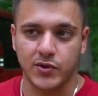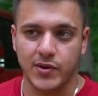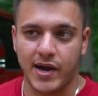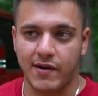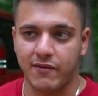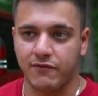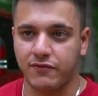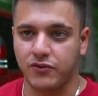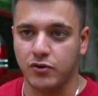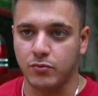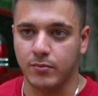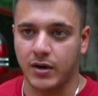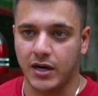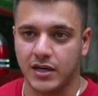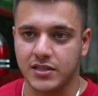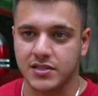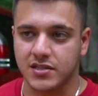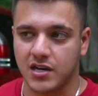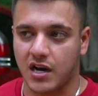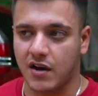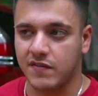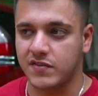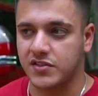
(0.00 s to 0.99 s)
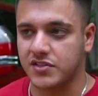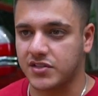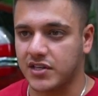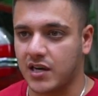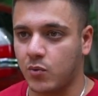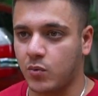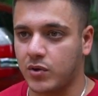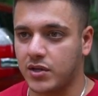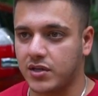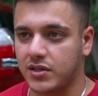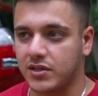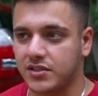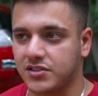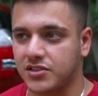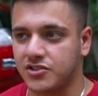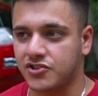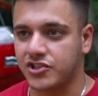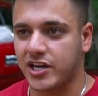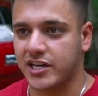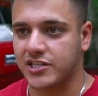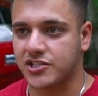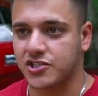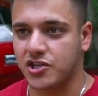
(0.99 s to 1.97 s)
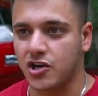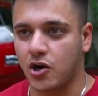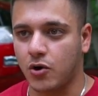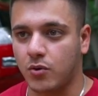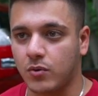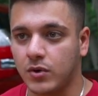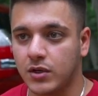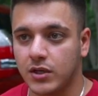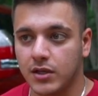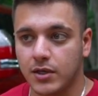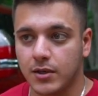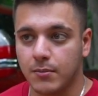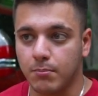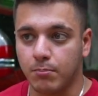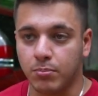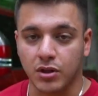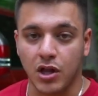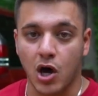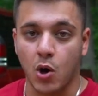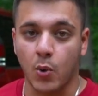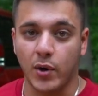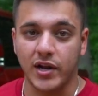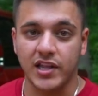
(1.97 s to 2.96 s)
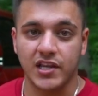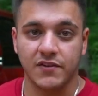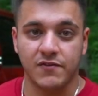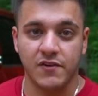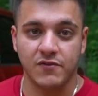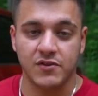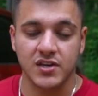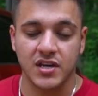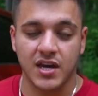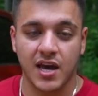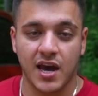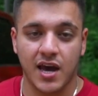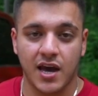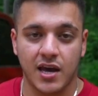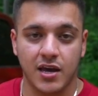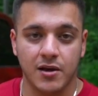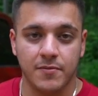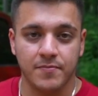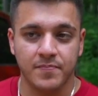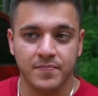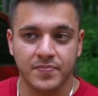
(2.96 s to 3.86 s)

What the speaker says: You have a few months. Obviously, I wouldn't suggest go blowing the 50K